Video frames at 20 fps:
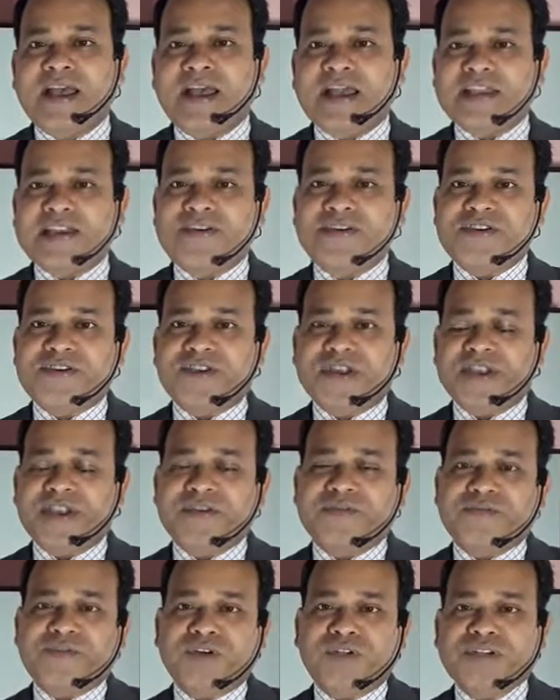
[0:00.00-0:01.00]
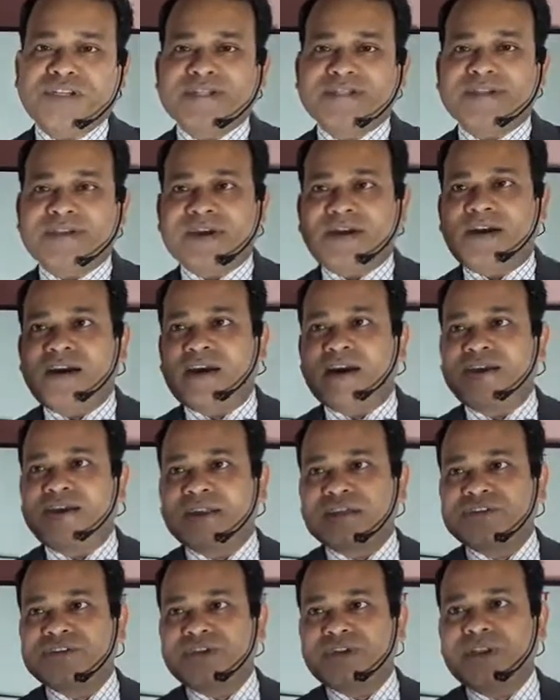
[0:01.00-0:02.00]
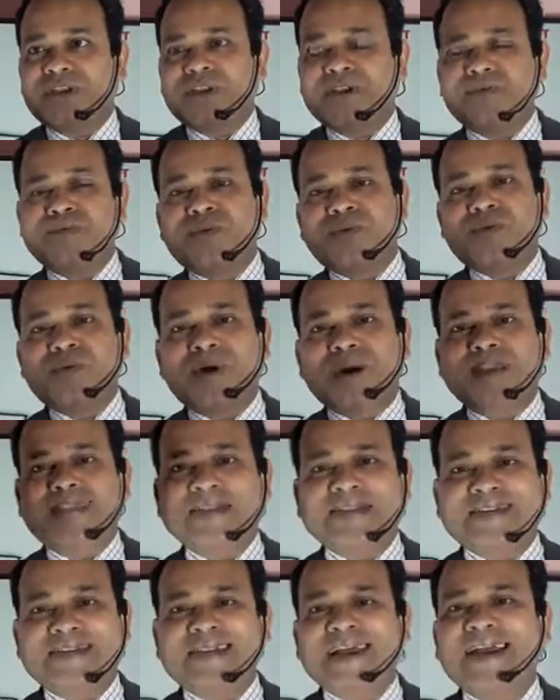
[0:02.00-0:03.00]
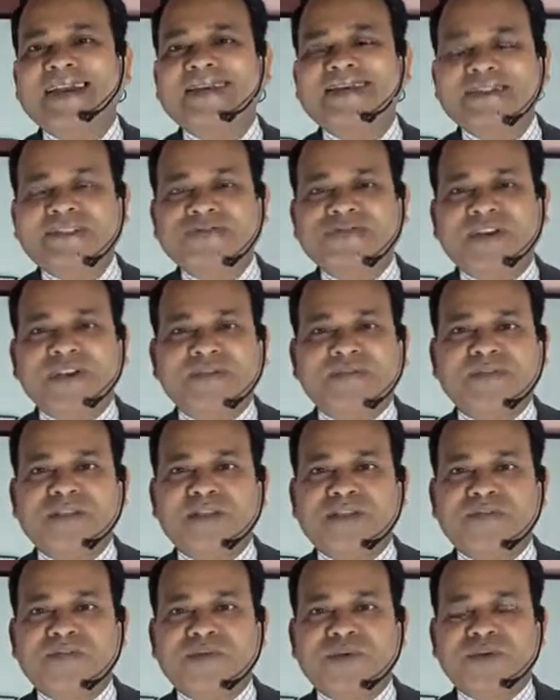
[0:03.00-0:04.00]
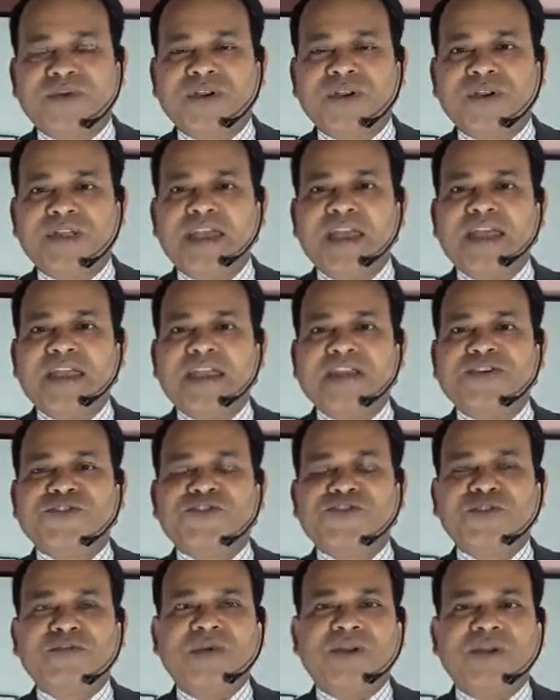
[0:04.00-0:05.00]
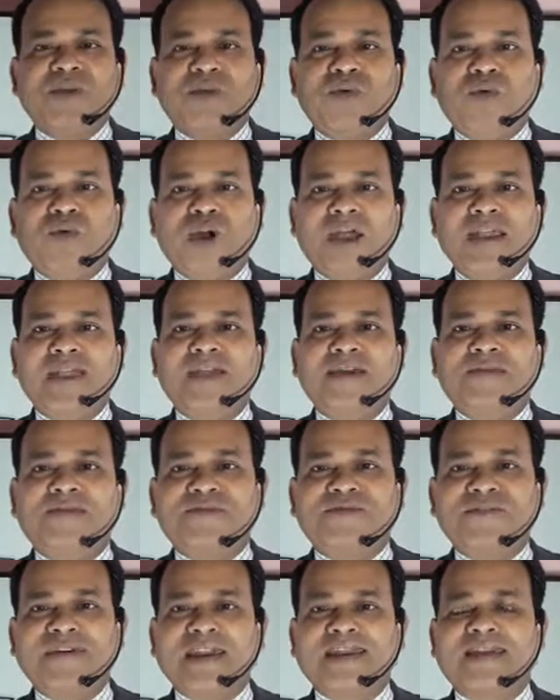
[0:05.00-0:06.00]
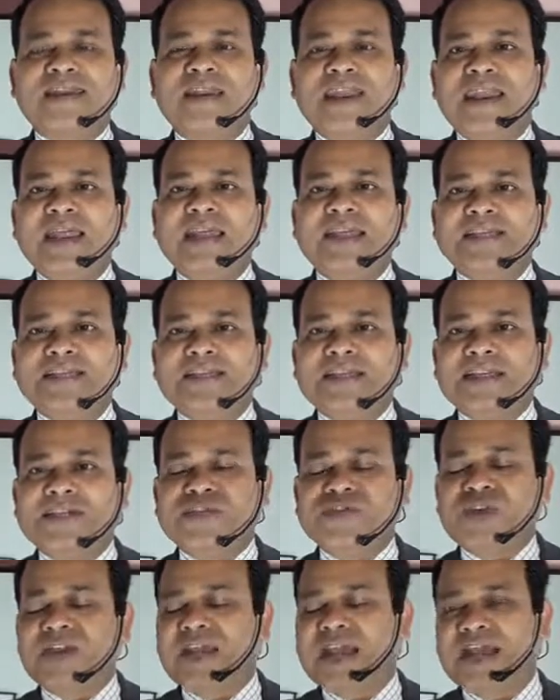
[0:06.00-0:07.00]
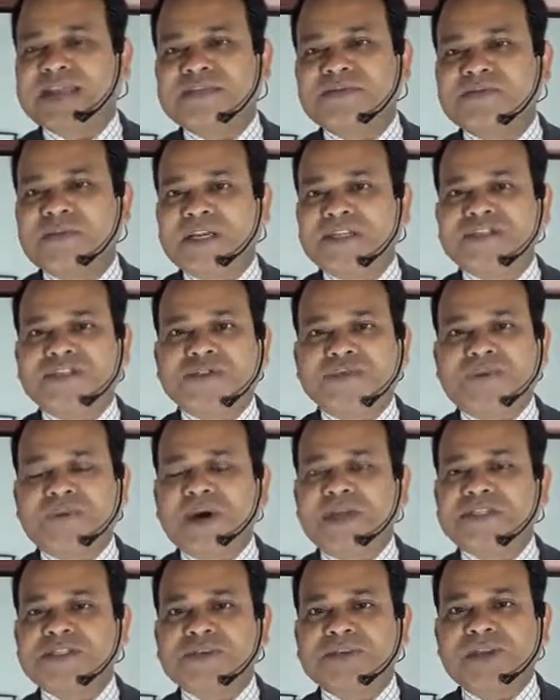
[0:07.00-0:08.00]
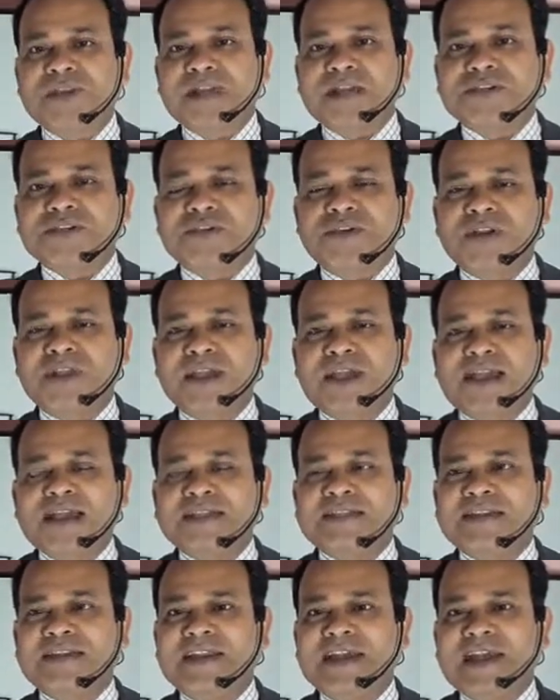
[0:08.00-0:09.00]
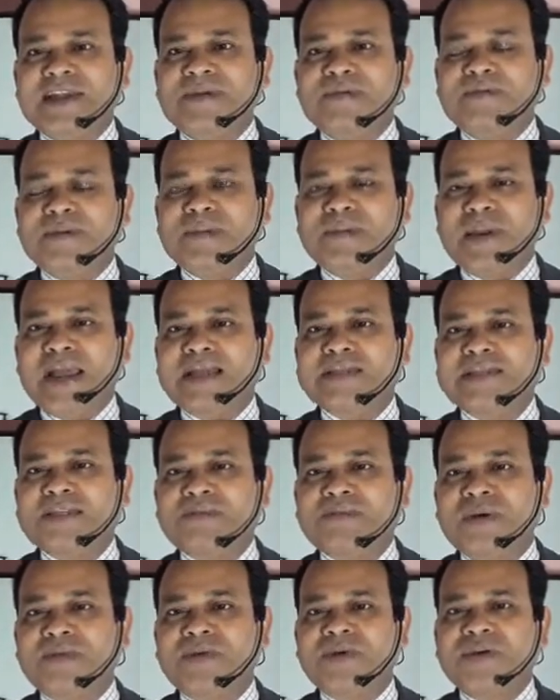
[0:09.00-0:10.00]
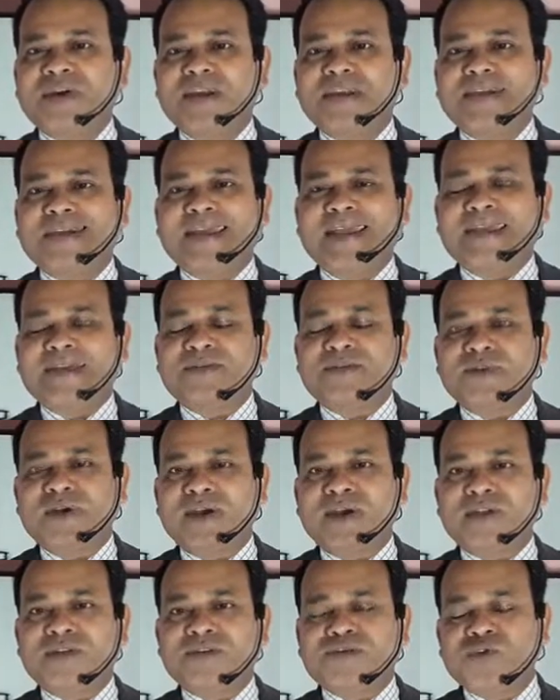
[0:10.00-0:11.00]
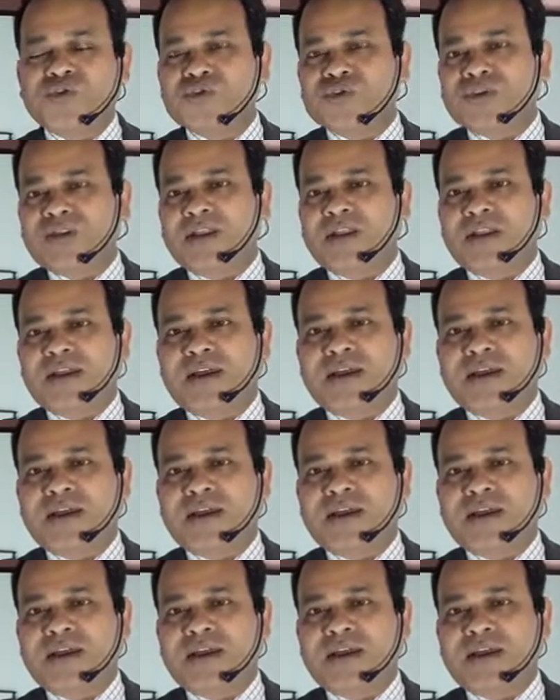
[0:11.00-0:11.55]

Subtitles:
care taken for this heart actually. Number one is diet is very, very important. It should be oil and fat less actually as much as possible actually. So maximum you can take total